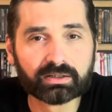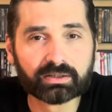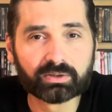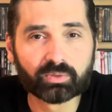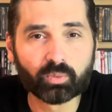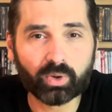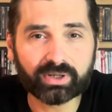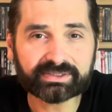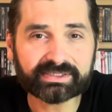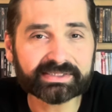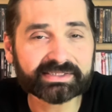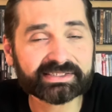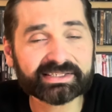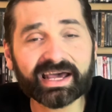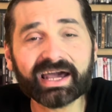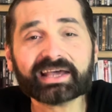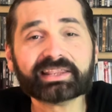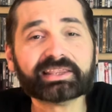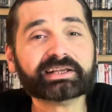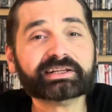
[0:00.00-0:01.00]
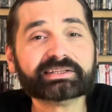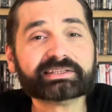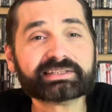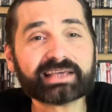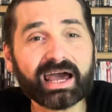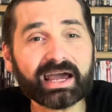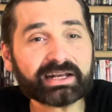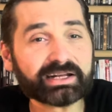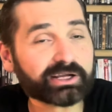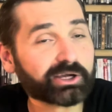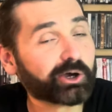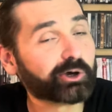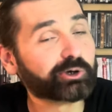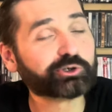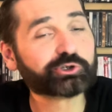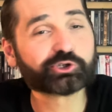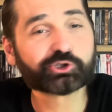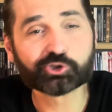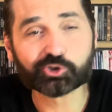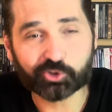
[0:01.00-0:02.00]
Once inside, they decide to go
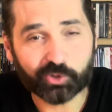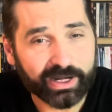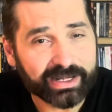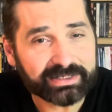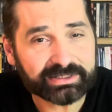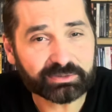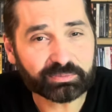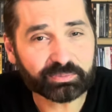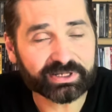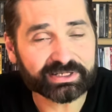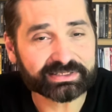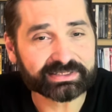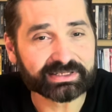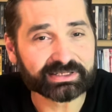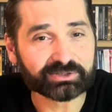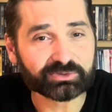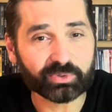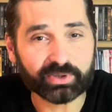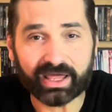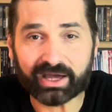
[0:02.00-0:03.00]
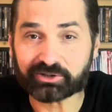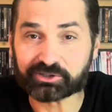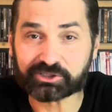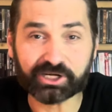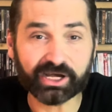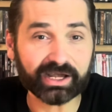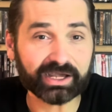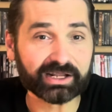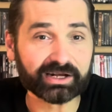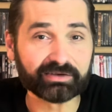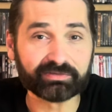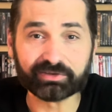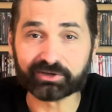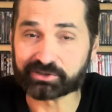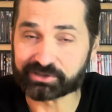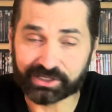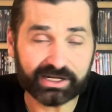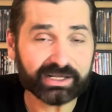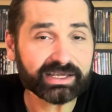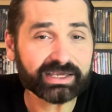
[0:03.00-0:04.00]
straight to business without checking if
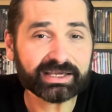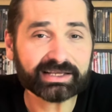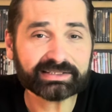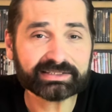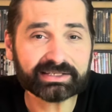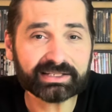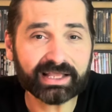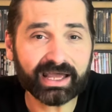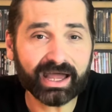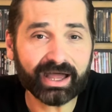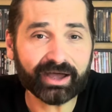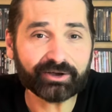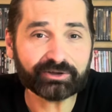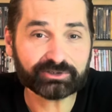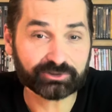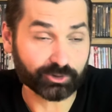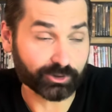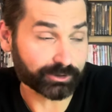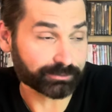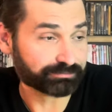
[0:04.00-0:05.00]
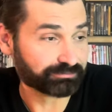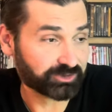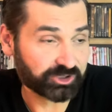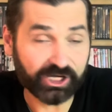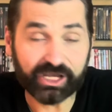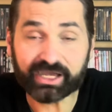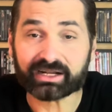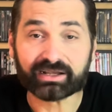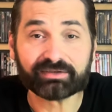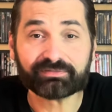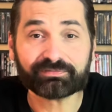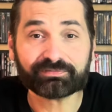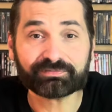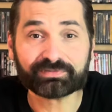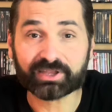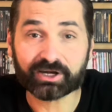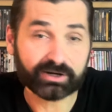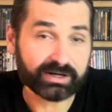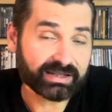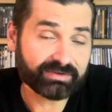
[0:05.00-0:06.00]
there's any kids in the house or, shit, if
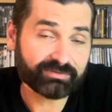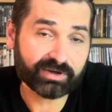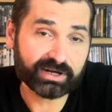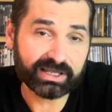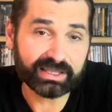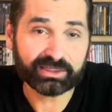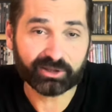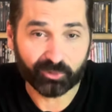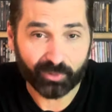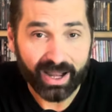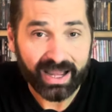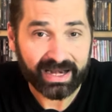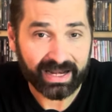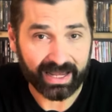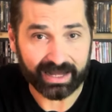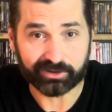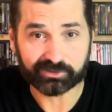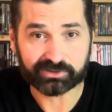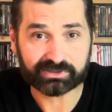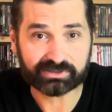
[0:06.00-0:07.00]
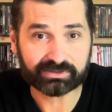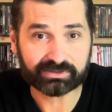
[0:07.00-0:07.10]
they're even in the right house.